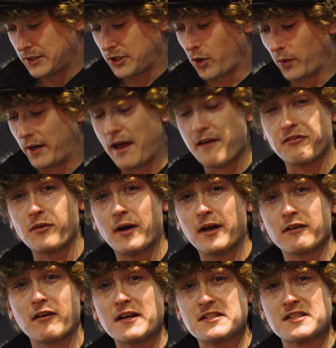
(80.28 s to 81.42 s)
calling everyone
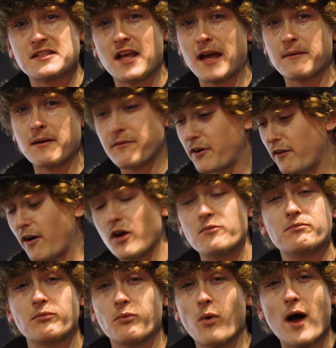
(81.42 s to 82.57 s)
a racist name, even her own
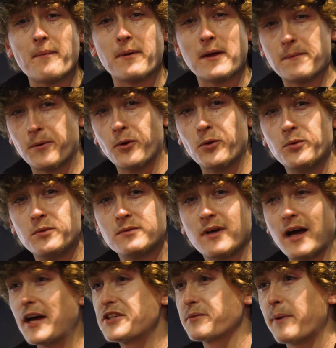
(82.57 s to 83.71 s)
white people,
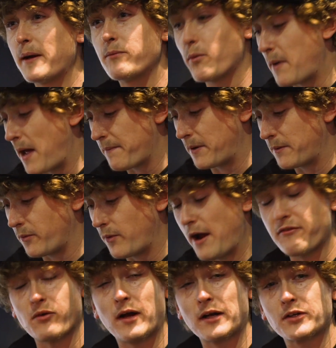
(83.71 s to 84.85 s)
Asian people, black people,
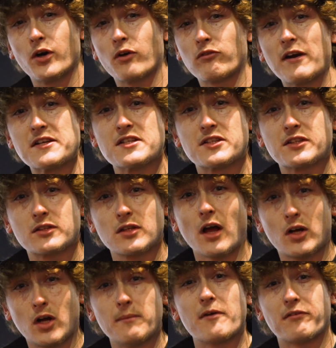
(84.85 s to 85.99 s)
everyone got a racist
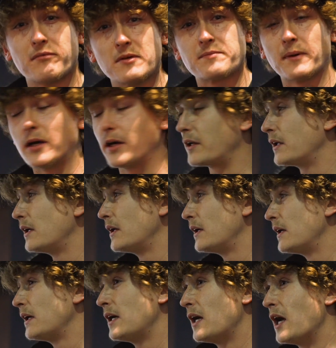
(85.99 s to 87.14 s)
comment from this bird.
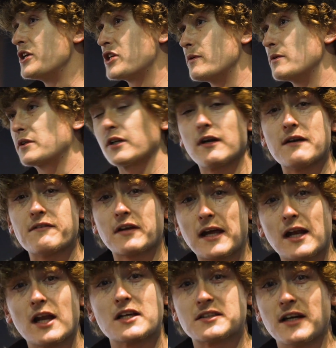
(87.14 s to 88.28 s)
And she was going to either
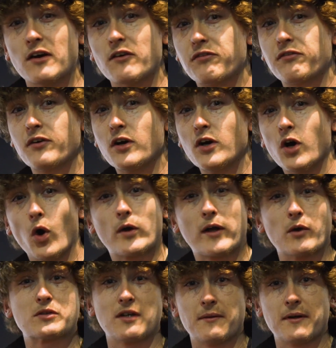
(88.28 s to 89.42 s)
kill herself or
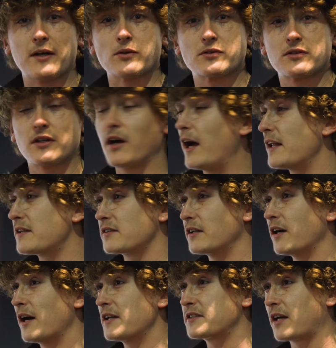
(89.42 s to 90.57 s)
kill someone else, and I had
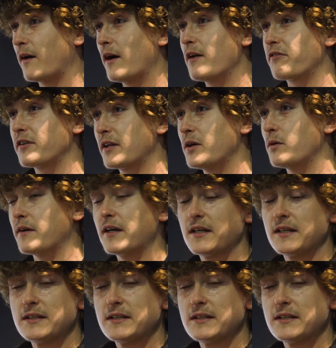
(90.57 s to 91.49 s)
to go over and deal with it.